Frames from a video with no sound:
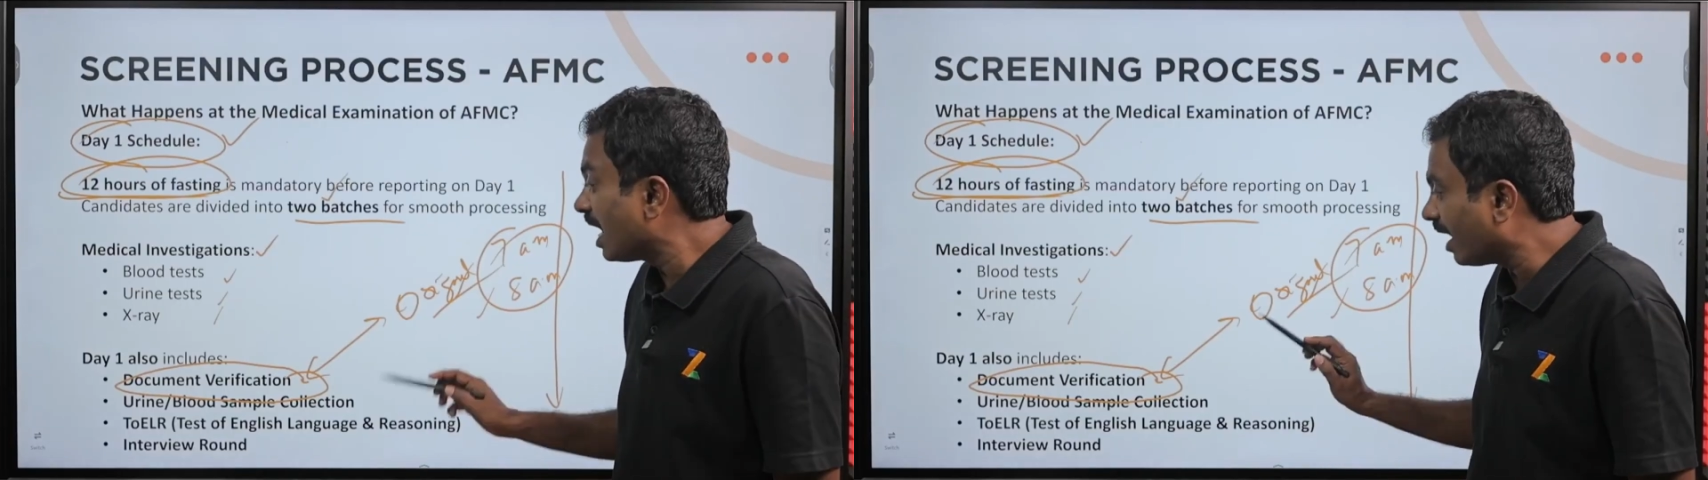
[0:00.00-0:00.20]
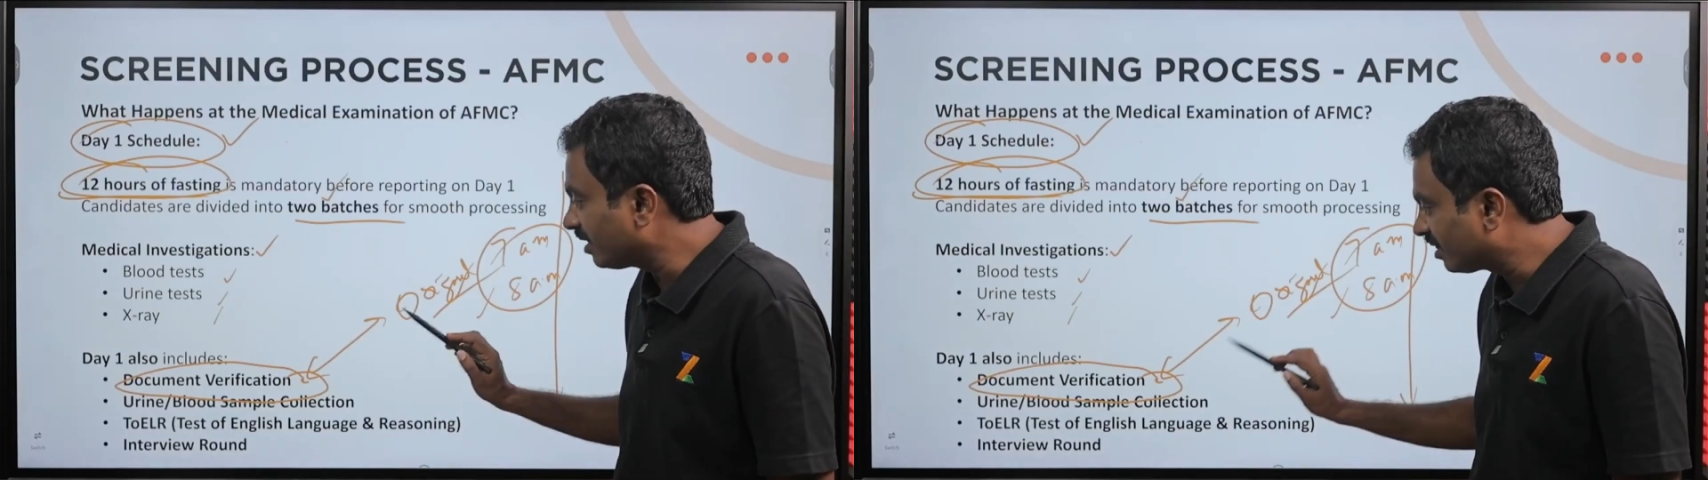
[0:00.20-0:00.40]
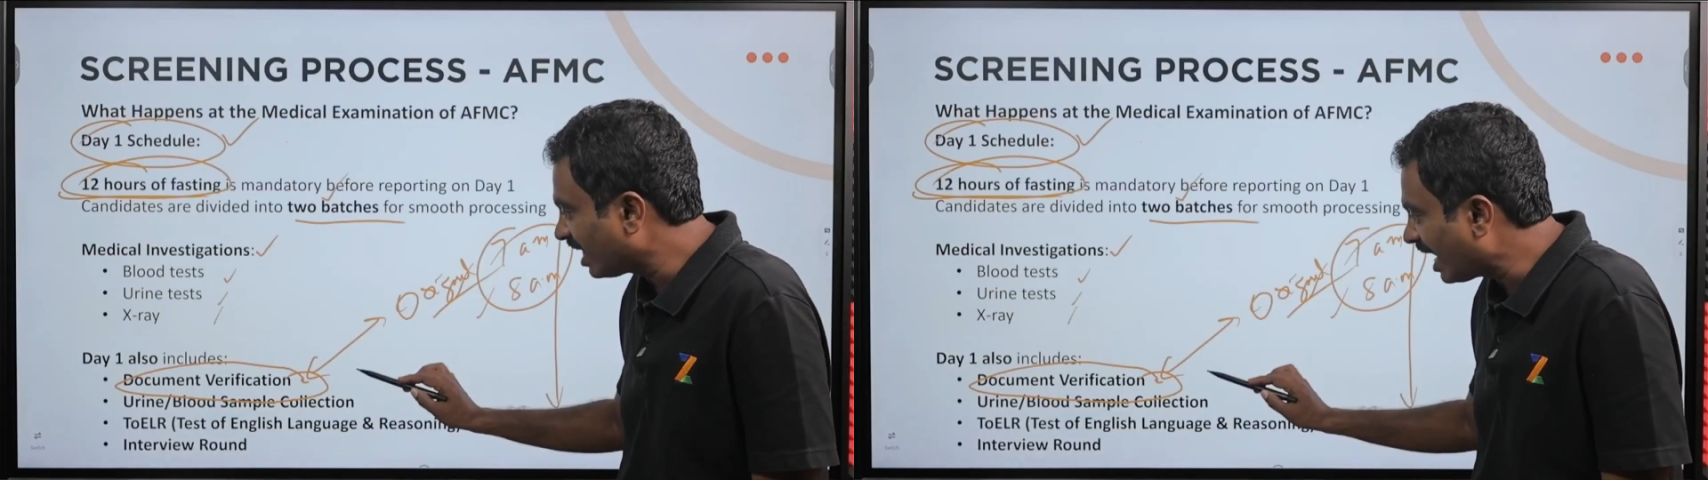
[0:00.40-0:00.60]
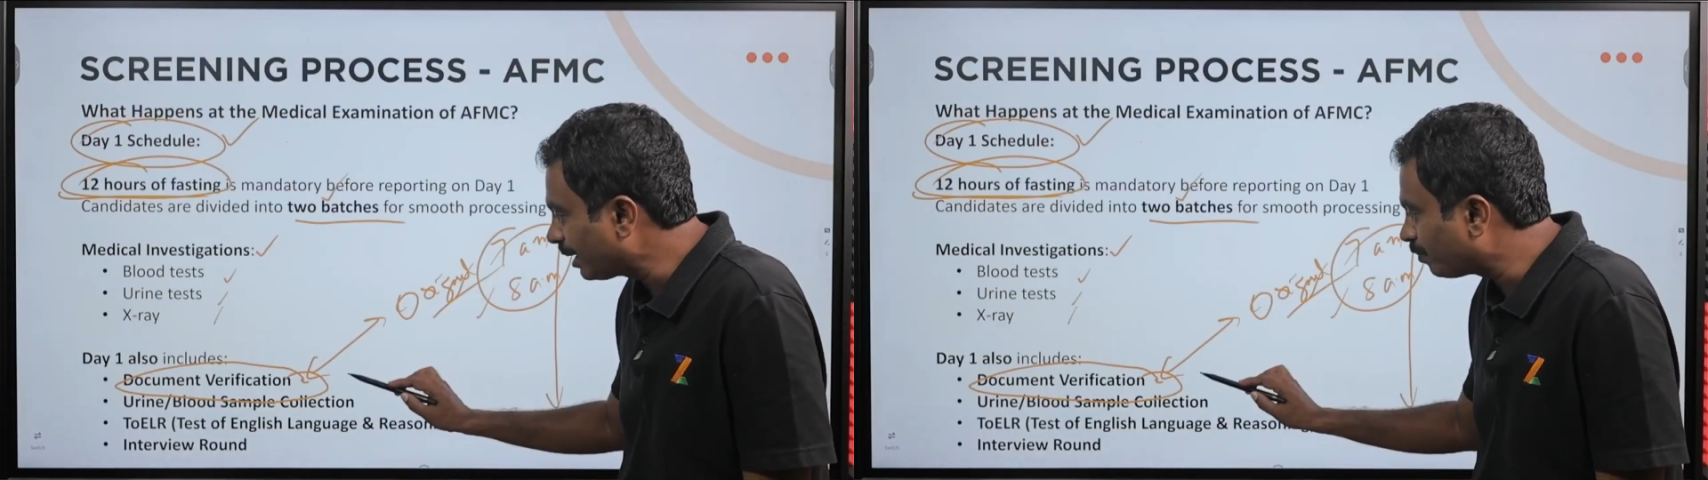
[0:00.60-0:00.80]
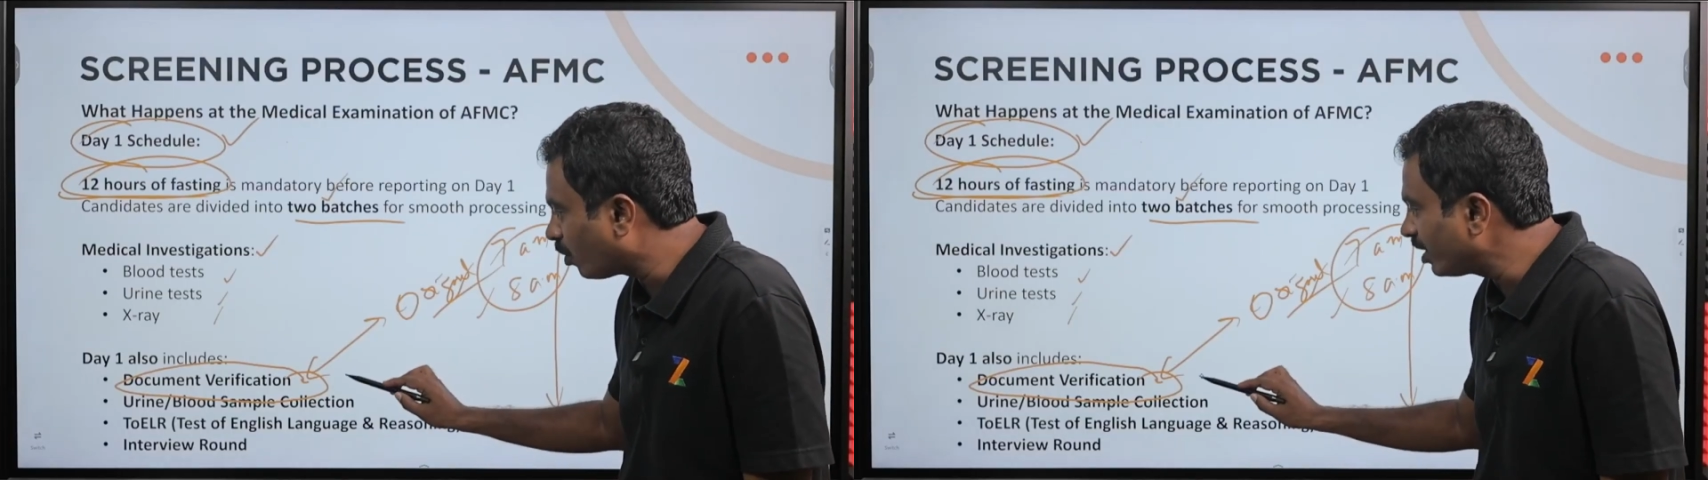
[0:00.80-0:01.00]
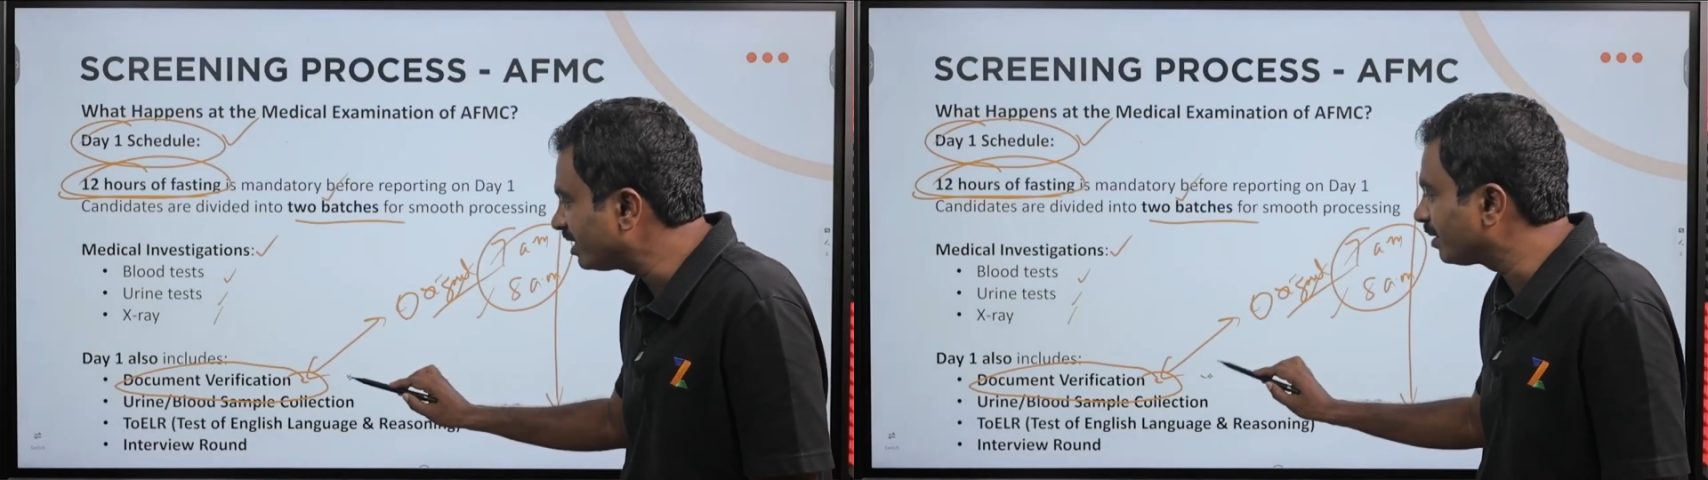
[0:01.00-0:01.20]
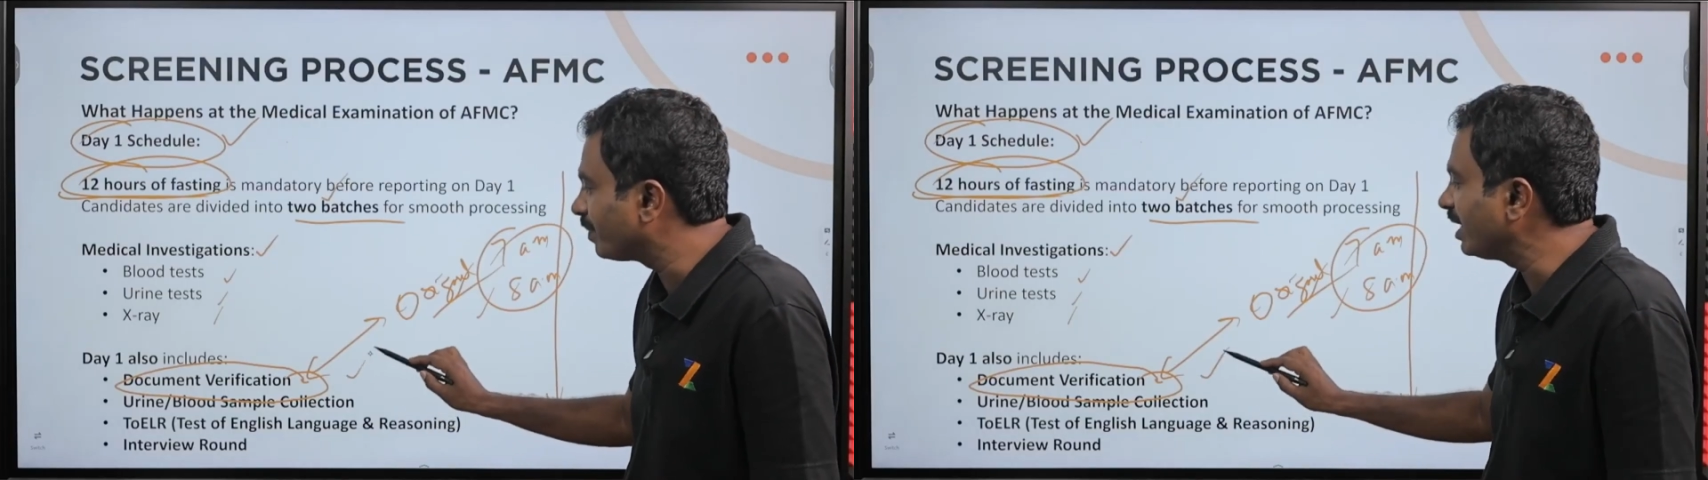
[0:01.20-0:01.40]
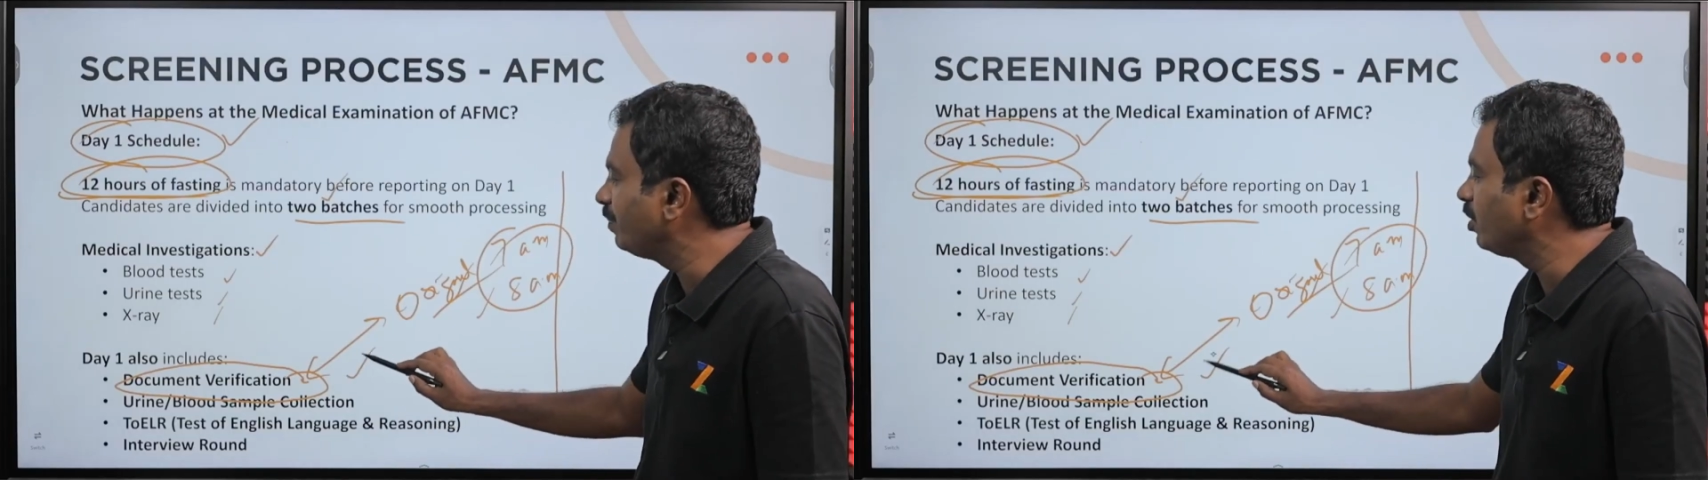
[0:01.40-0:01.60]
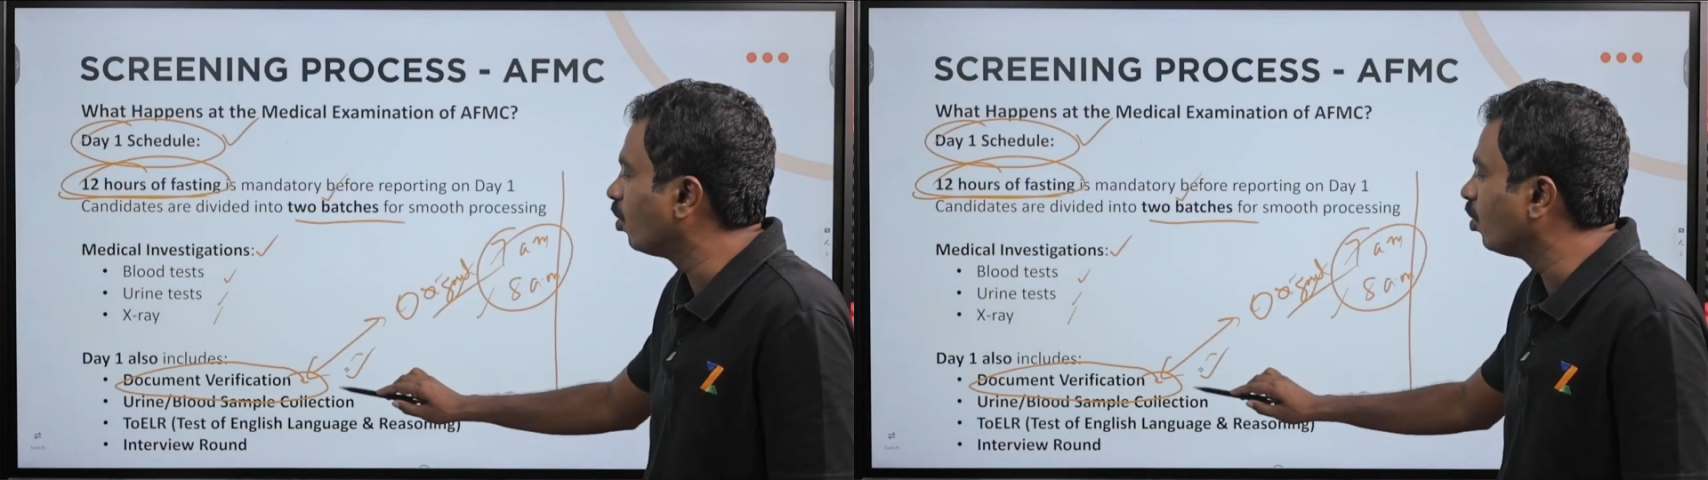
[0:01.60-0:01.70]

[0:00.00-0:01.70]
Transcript: At that point, it might be